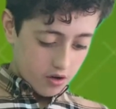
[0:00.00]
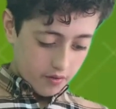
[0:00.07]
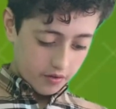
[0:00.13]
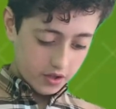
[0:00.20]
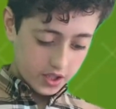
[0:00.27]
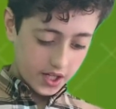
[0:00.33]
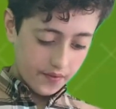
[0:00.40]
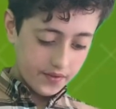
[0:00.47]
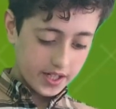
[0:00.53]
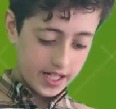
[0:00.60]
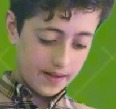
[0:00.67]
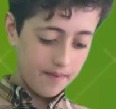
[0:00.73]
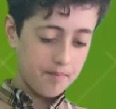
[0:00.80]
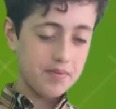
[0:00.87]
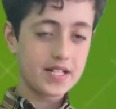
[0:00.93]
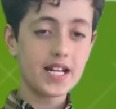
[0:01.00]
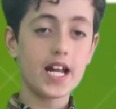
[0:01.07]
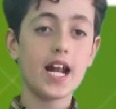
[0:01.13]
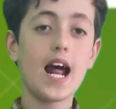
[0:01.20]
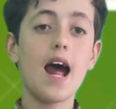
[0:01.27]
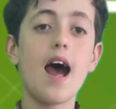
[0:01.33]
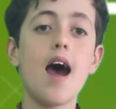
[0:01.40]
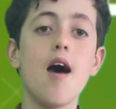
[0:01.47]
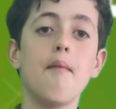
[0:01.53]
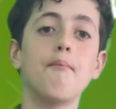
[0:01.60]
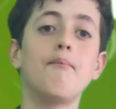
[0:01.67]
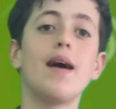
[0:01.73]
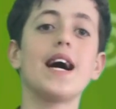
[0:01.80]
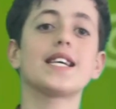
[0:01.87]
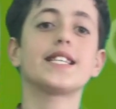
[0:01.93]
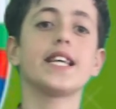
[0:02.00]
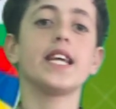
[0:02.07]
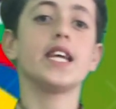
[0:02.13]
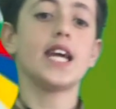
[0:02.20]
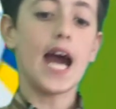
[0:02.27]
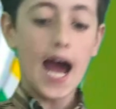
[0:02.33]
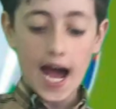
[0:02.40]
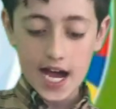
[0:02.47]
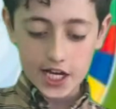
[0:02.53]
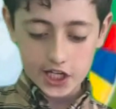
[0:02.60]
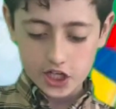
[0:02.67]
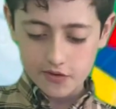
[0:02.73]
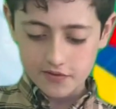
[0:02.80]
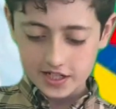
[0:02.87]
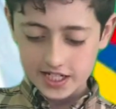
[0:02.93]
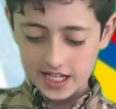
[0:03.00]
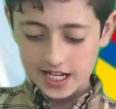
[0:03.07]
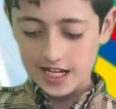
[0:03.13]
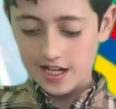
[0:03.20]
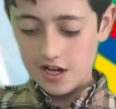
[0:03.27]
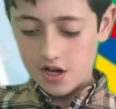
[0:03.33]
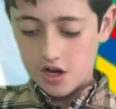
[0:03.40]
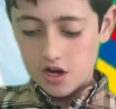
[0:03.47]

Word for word: We've got 77% um, passing accuracy,